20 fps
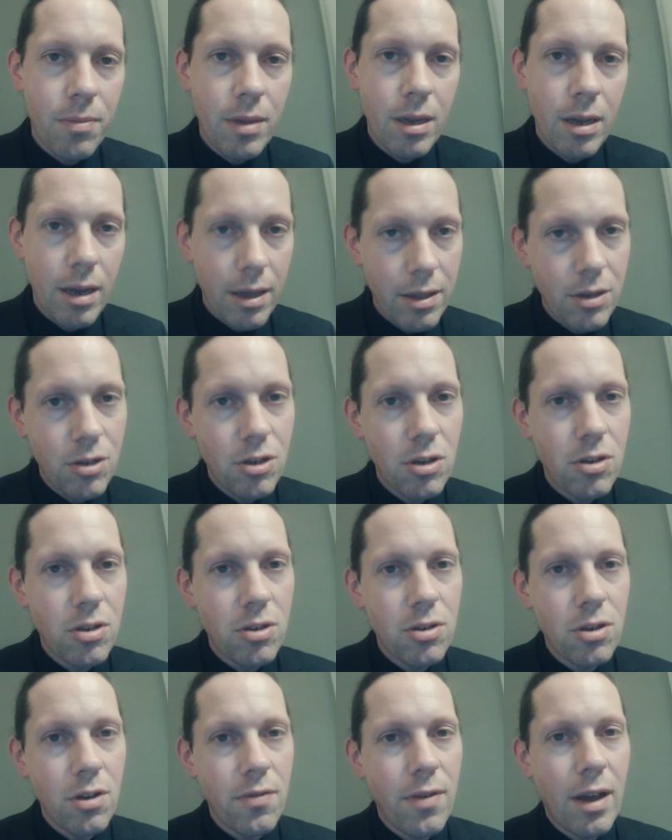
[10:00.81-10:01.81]
Okay, this should
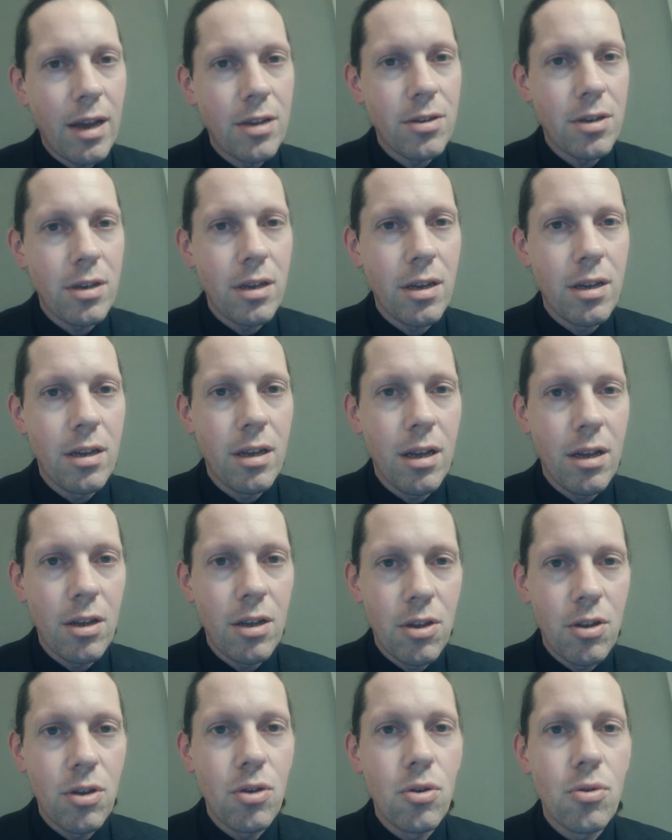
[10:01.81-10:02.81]
serve as a
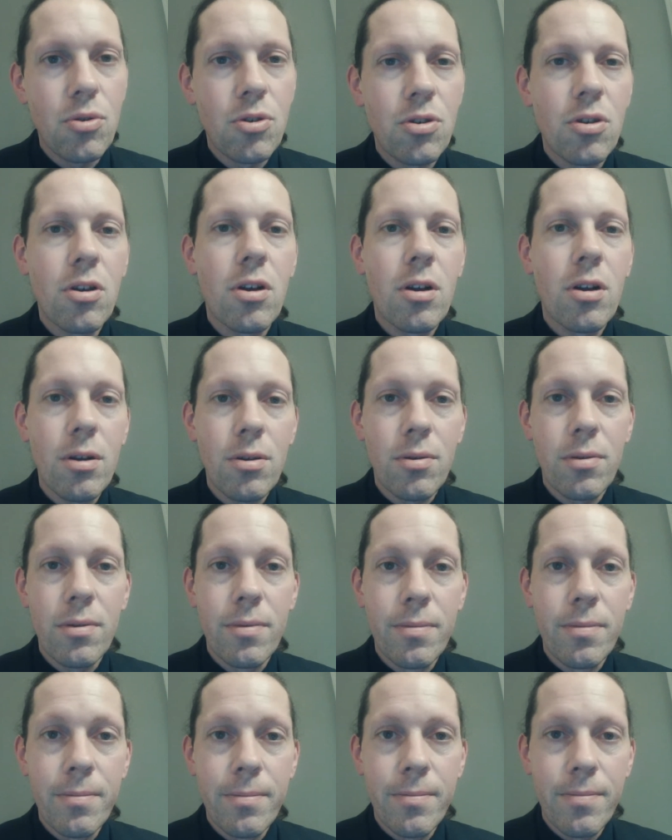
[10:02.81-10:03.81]
huge clue.
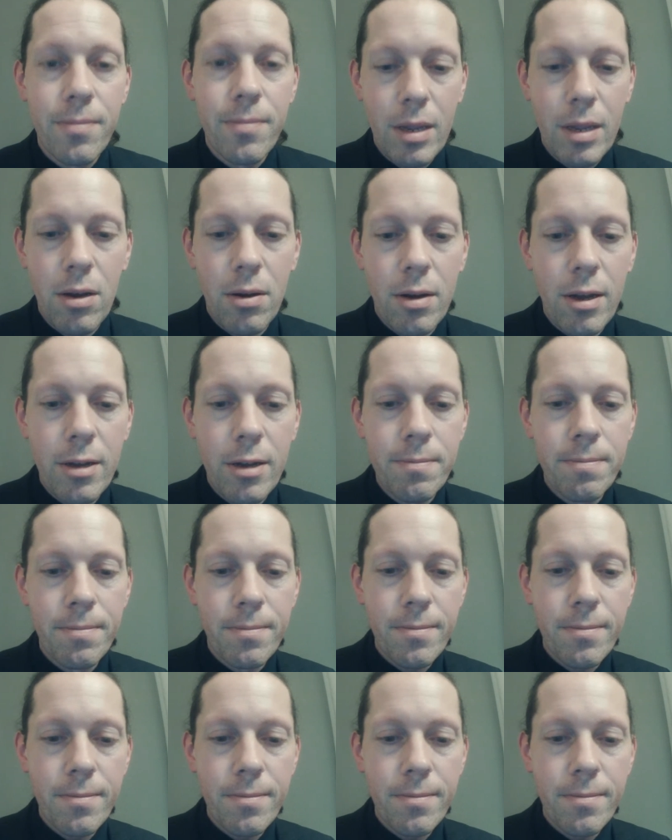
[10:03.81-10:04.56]
Okay,